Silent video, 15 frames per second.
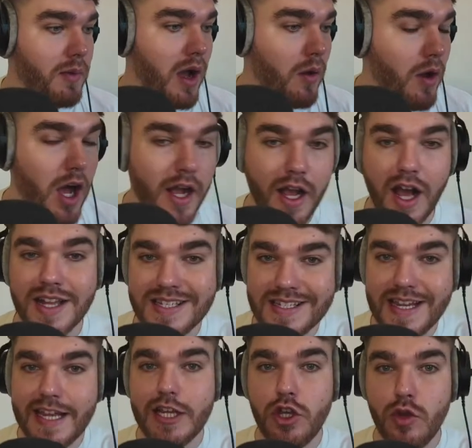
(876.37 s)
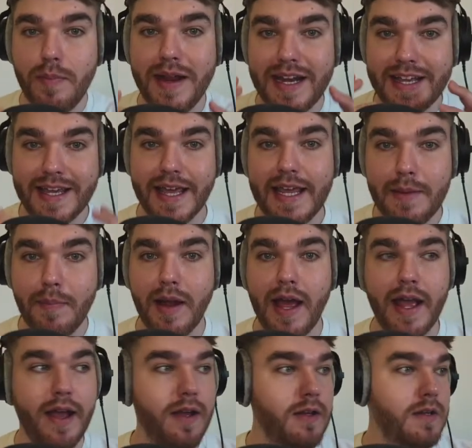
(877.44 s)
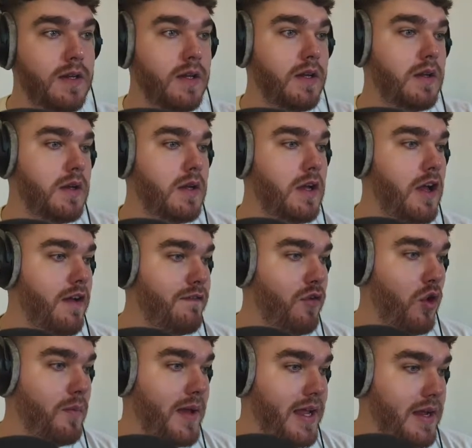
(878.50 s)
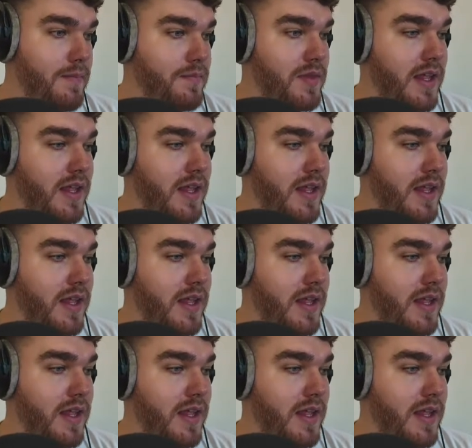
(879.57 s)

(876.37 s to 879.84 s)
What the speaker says: I see you being a key player for me.